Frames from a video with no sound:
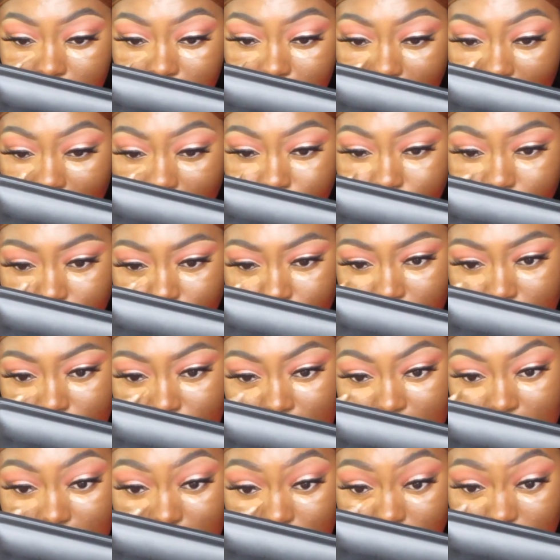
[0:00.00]

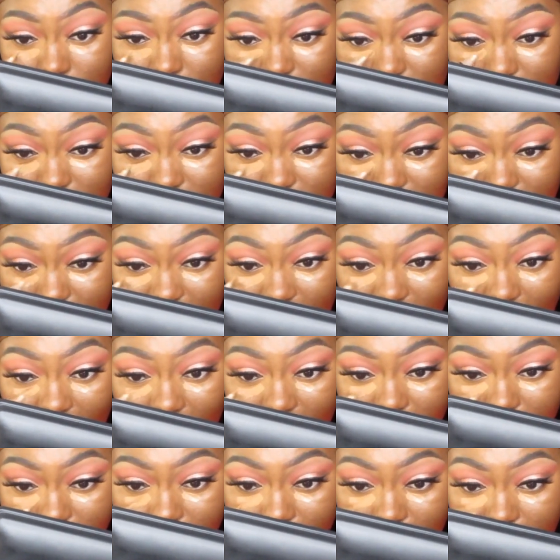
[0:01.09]
hyperpigmentation is
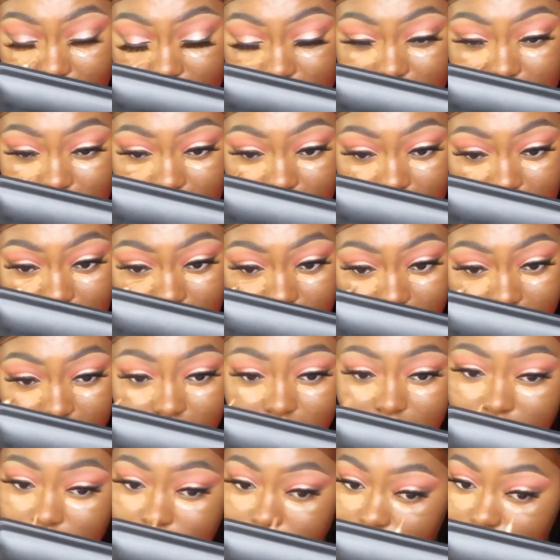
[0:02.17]
gone, honestly.
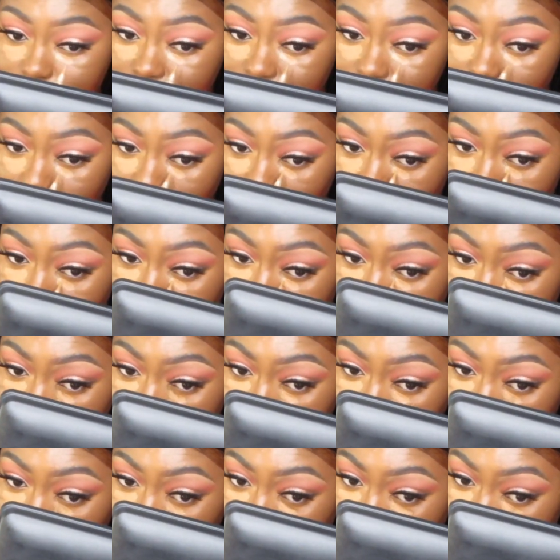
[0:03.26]
Like I feel
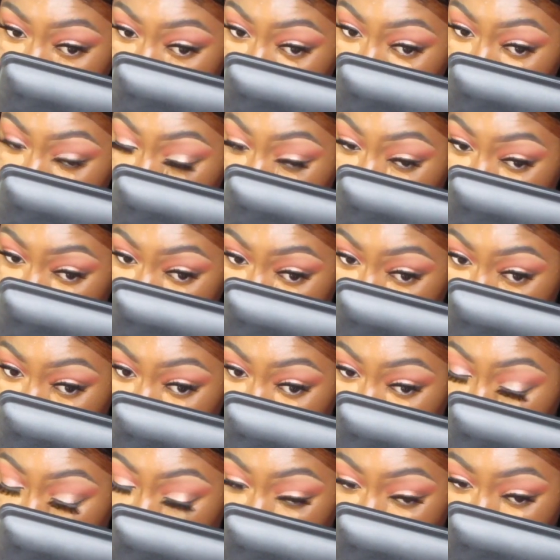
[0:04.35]
like it's much
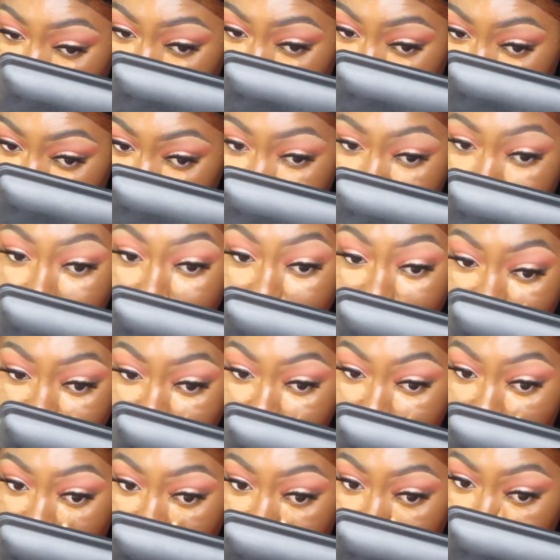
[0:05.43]

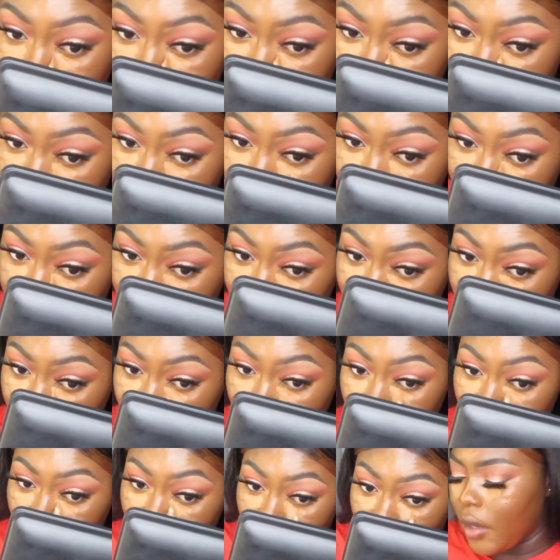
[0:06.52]
better.
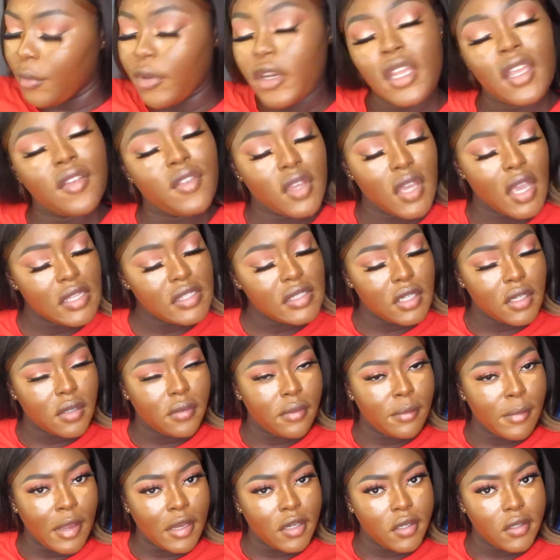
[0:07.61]
I'm gonna give you guys another
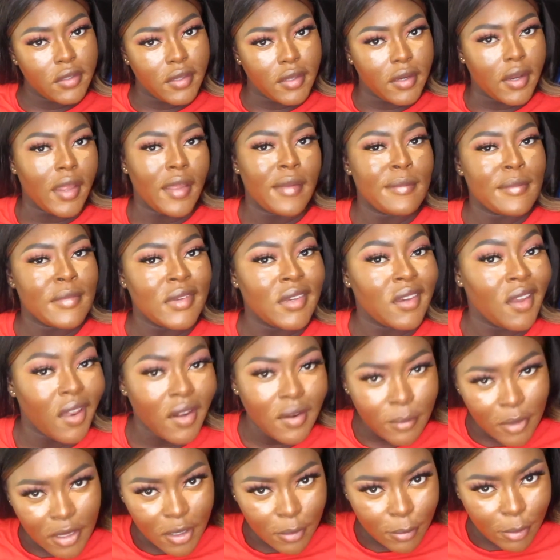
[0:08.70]
reminder that I'm not a
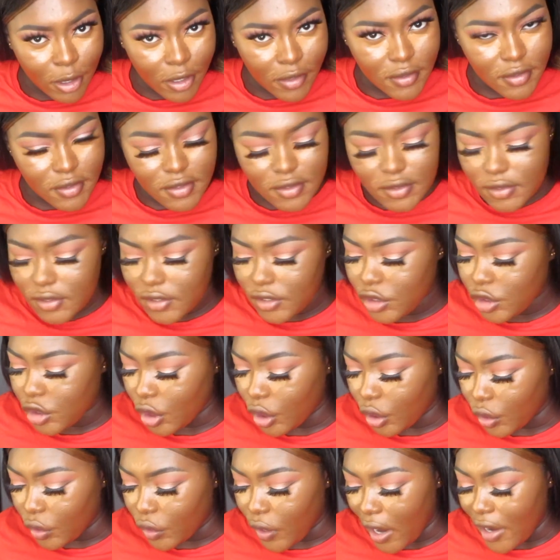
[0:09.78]
makeup artist,
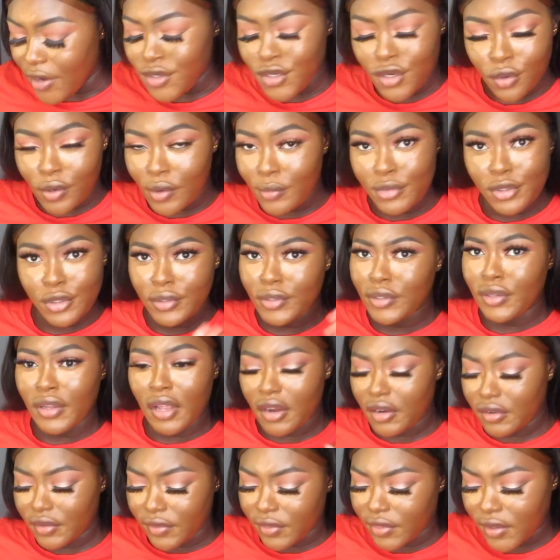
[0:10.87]
so I know I'm doing a lot
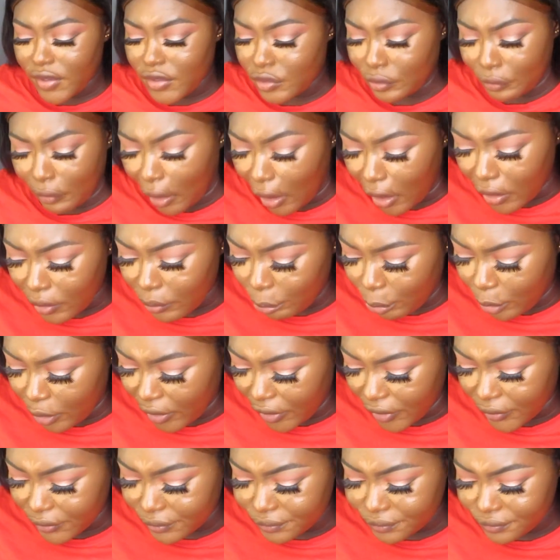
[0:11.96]
of the things wrong,
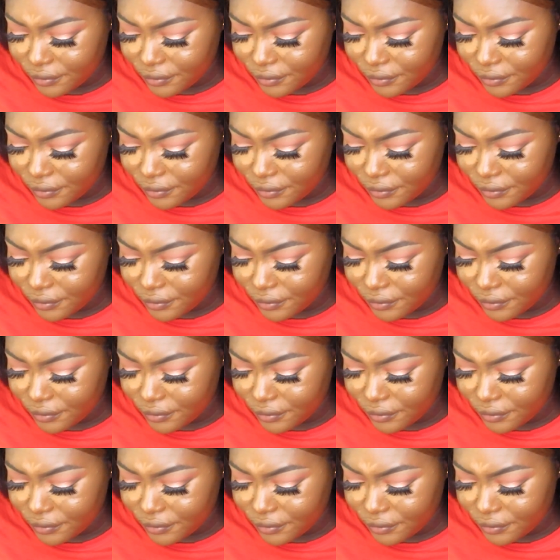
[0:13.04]
but